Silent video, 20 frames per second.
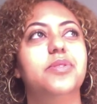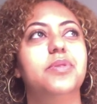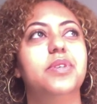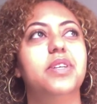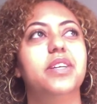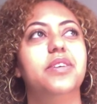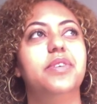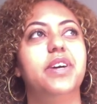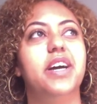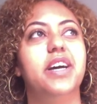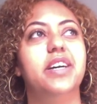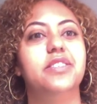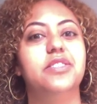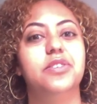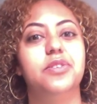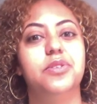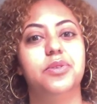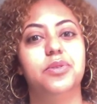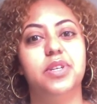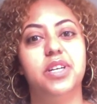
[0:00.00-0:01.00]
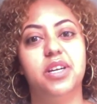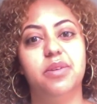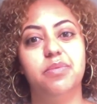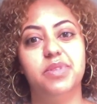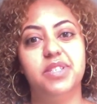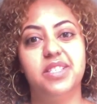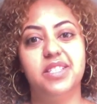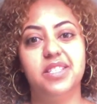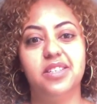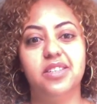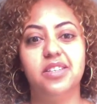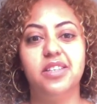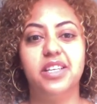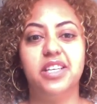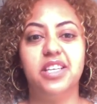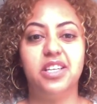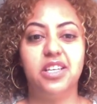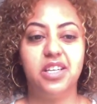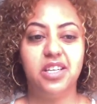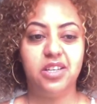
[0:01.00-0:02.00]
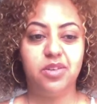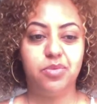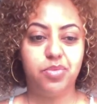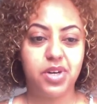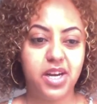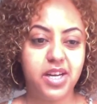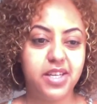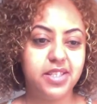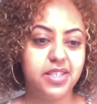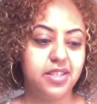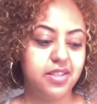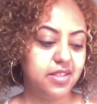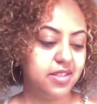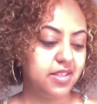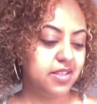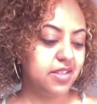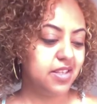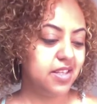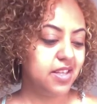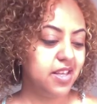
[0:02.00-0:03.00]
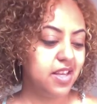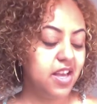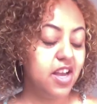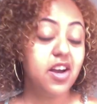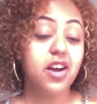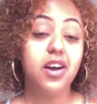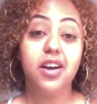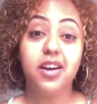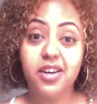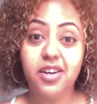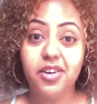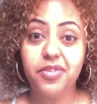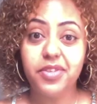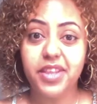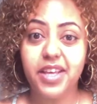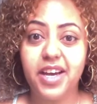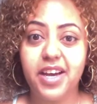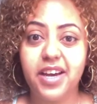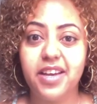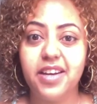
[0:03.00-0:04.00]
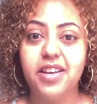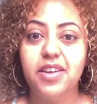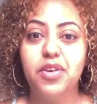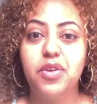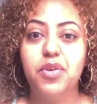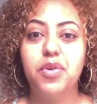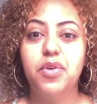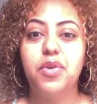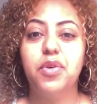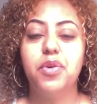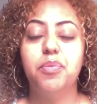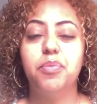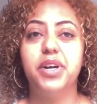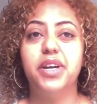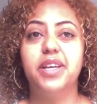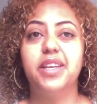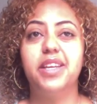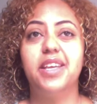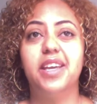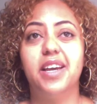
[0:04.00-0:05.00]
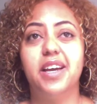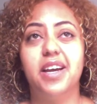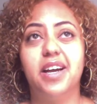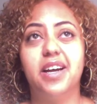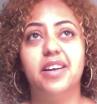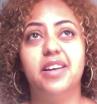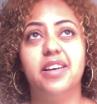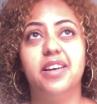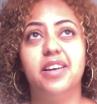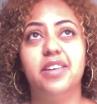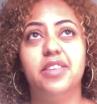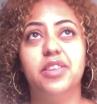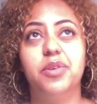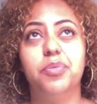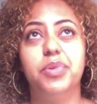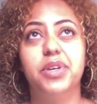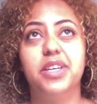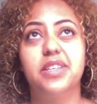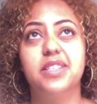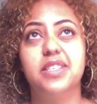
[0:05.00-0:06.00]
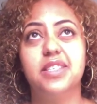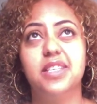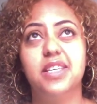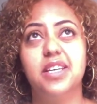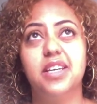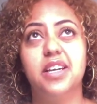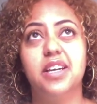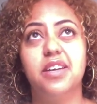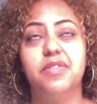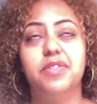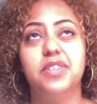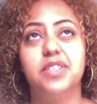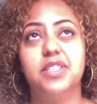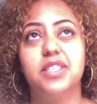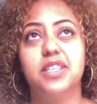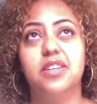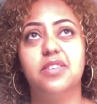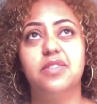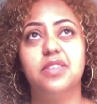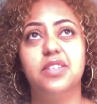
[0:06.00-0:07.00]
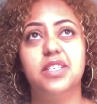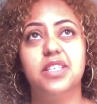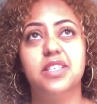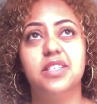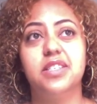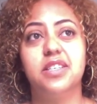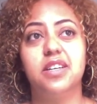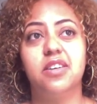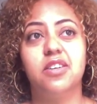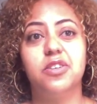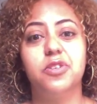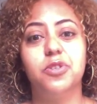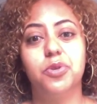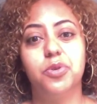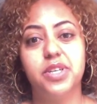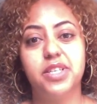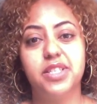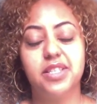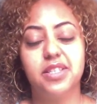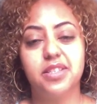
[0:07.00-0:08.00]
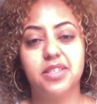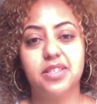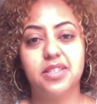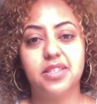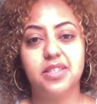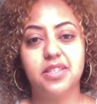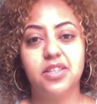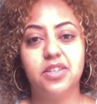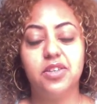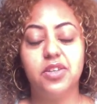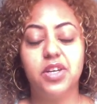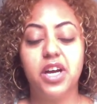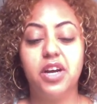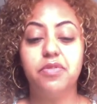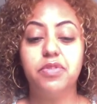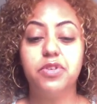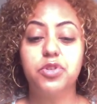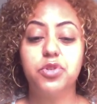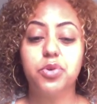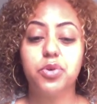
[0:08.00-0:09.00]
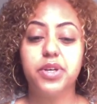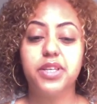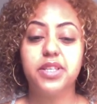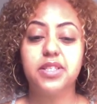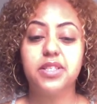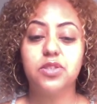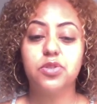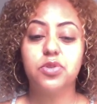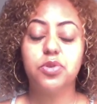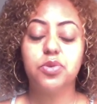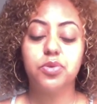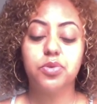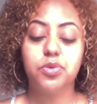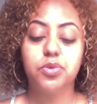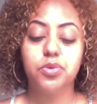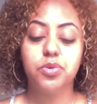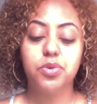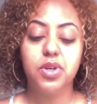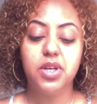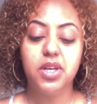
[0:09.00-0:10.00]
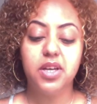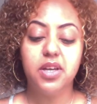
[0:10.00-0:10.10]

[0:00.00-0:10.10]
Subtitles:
what I've had to do, and I'm still in process of that. But yeah, the biggest thing I've discovered is our choices. You have a choice to